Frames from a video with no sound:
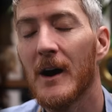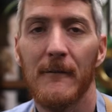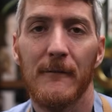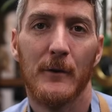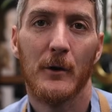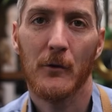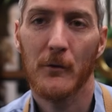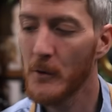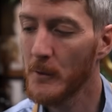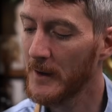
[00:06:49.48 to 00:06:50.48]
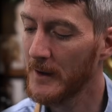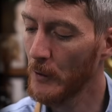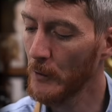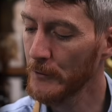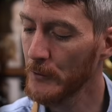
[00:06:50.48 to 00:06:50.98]
of the chroma
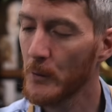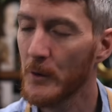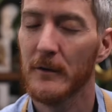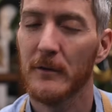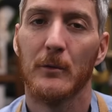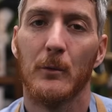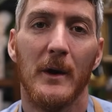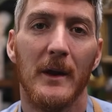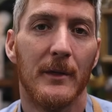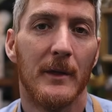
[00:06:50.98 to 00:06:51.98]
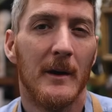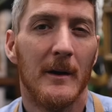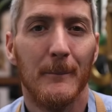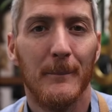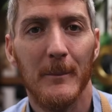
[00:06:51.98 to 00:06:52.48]
also works with
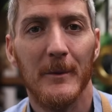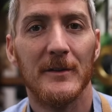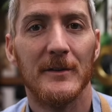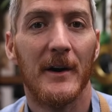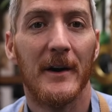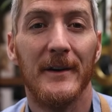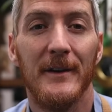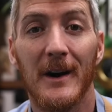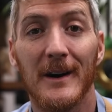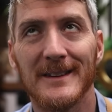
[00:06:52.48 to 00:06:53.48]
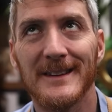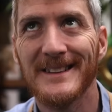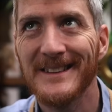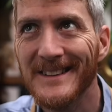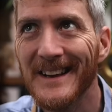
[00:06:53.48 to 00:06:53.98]
pigments that are not
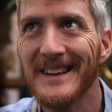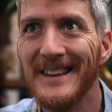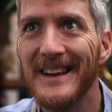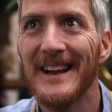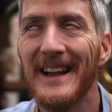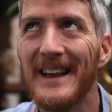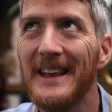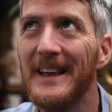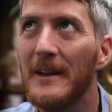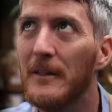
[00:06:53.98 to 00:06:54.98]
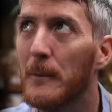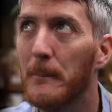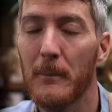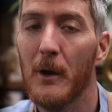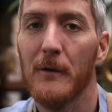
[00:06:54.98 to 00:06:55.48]
technically the
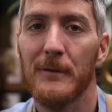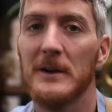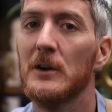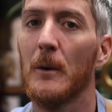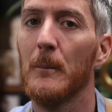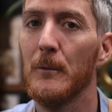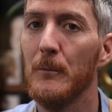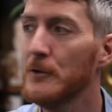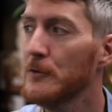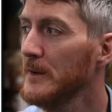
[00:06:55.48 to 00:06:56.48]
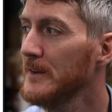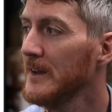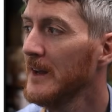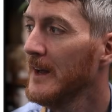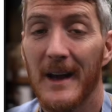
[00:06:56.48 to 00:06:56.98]
perfect
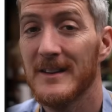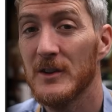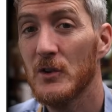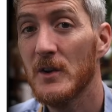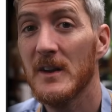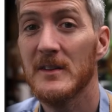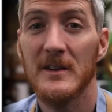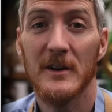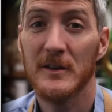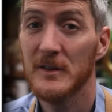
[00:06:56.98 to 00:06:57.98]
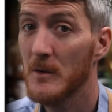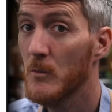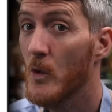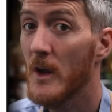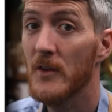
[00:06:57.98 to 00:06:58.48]
complementaries. As long as they are
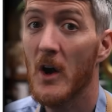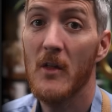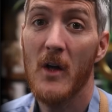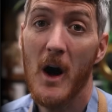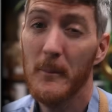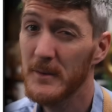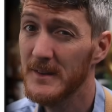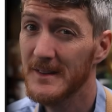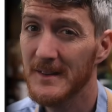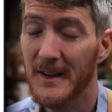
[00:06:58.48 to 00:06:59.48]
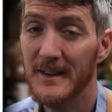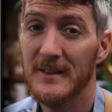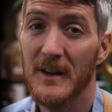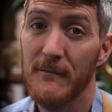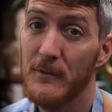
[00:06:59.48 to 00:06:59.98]
somewhat on opposite
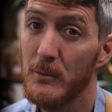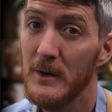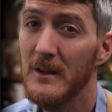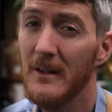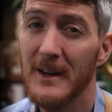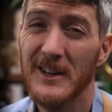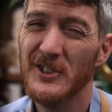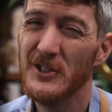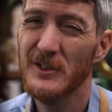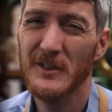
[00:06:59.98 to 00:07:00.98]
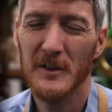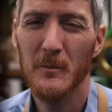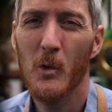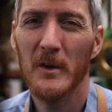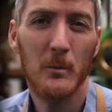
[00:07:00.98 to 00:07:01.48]
sides of the wheel, it should
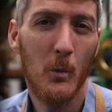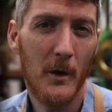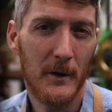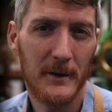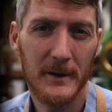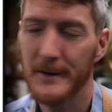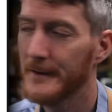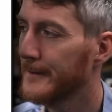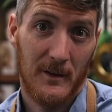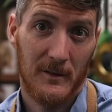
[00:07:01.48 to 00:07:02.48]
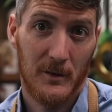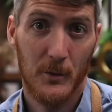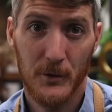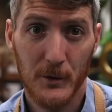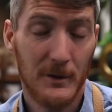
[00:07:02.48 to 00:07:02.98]
somewhat work.
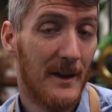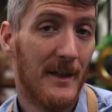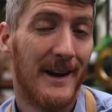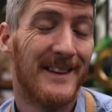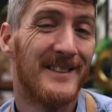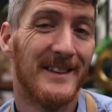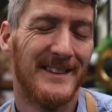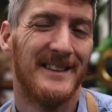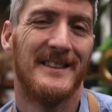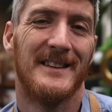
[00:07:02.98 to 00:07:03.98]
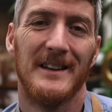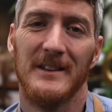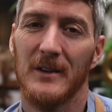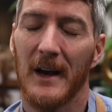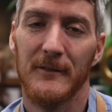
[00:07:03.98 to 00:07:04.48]
So note that it's not necessarily
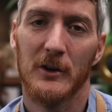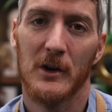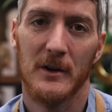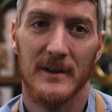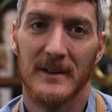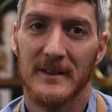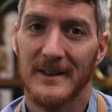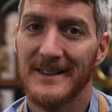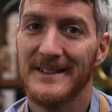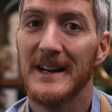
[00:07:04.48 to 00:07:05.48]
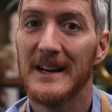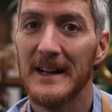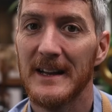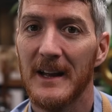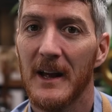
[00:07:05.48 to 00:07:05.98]
to have a color that's
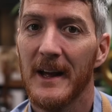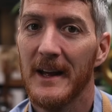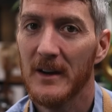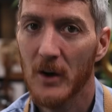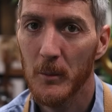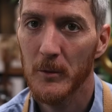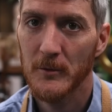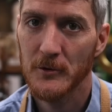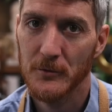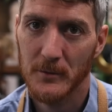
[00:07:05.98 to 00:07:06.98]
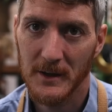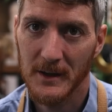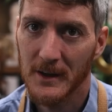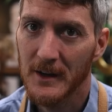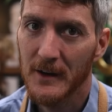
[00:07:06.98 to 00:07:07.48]
exactly a
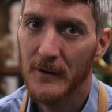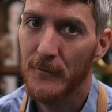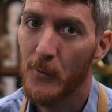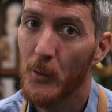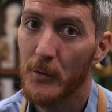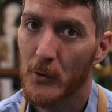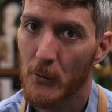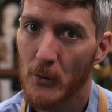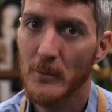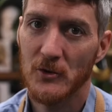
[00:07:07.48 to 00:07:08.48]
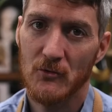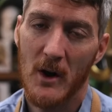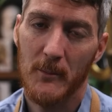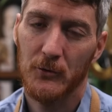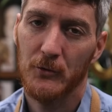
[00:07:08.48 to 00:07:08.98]
complementary for the chroma
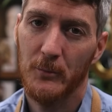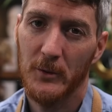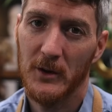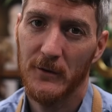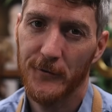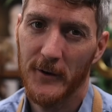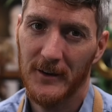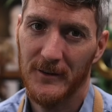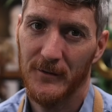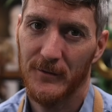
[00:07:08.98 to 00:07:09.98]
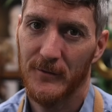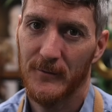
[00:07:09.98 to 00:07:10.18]
drop to be effective.